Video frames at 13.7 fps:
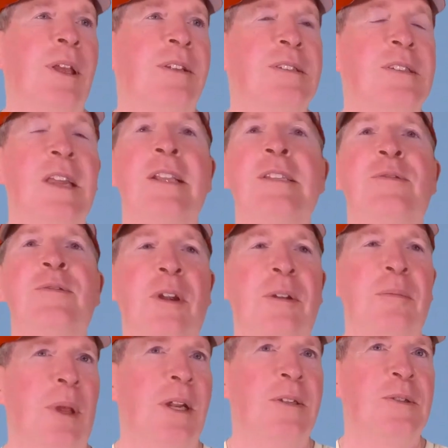cents for
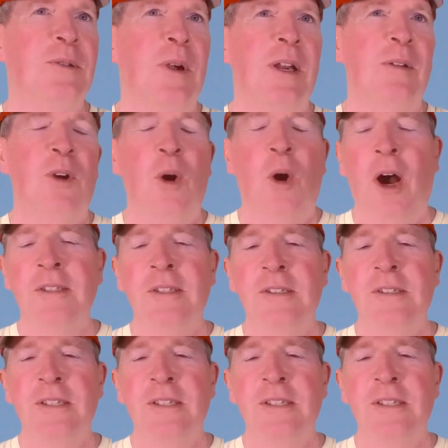administrative costs.